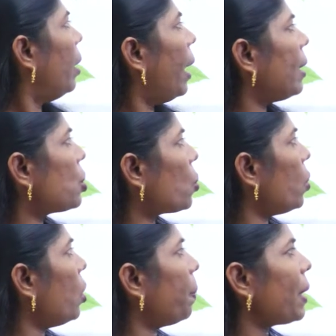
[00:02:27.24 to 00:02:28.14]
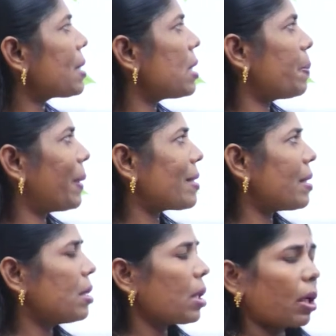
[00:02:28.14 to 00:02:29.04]
And tonoplast is
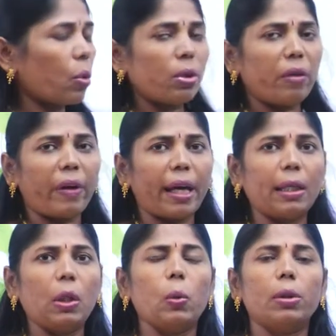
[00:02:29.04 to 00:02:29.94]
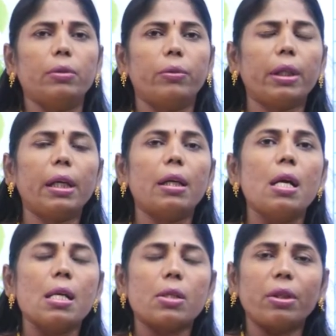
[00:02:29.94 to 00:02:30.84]
present around the vacuole. Okay,
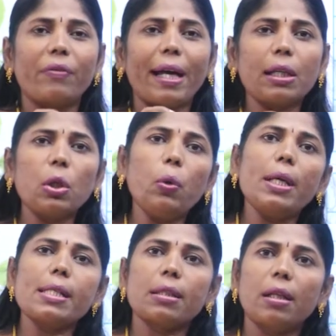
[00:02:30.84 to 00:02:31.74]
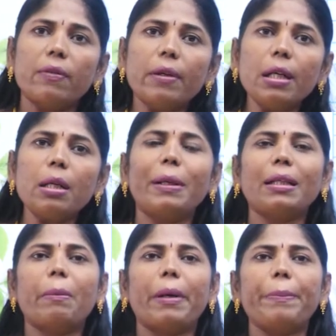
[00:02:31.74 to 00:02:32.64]
so the vacuole is covered by
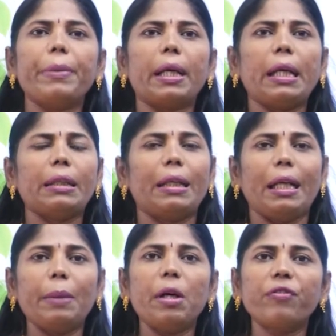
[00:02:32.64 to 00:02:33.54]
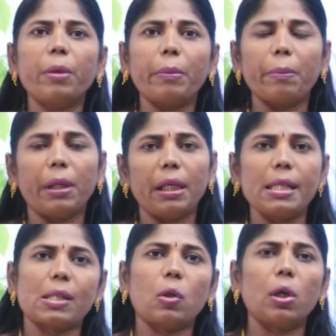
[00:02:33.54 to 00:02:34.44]
a membrane. The name of the membrane
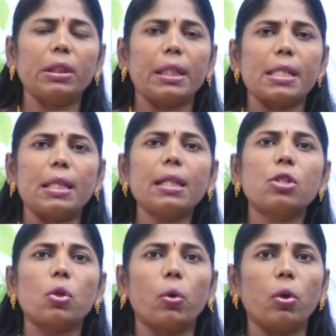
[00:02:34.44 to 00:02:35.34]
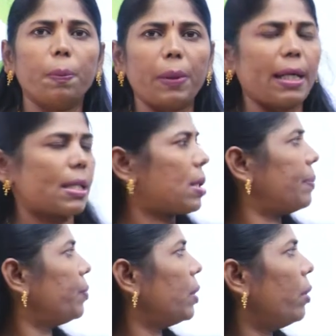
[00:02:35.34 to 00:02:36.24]
is called, that is a tonoplast.
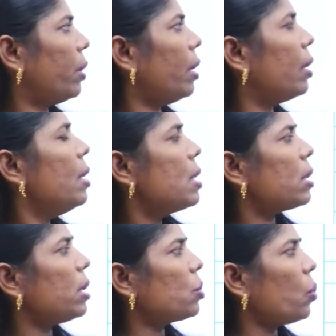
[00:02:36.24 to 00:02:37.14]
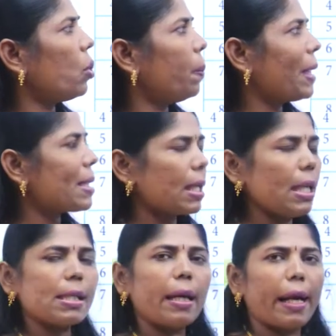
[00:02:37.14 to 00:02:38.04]
Okay, so the tonoplast
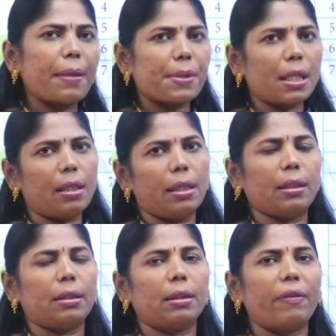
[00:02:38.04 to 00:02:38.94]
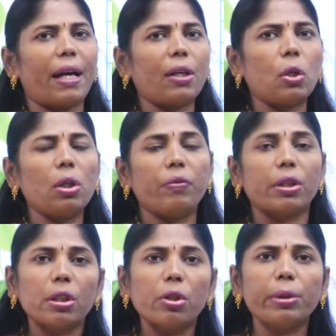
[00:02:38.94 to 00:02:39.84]
is absent here. The vacuole
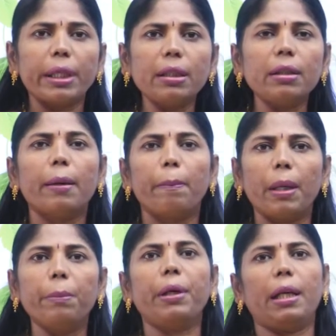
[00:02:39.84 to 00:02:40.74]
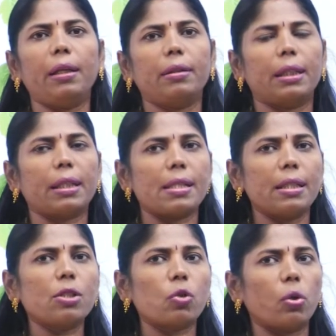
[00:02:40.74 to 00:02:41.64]
without a membrane, that is
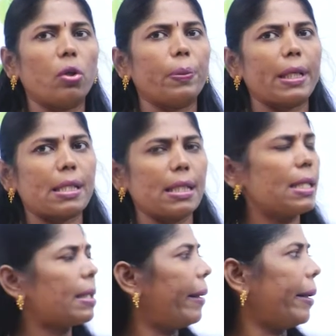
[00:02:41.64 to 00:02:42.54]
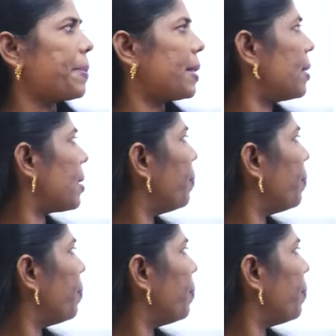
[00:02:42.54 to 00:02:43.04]
a tonoplast is absent.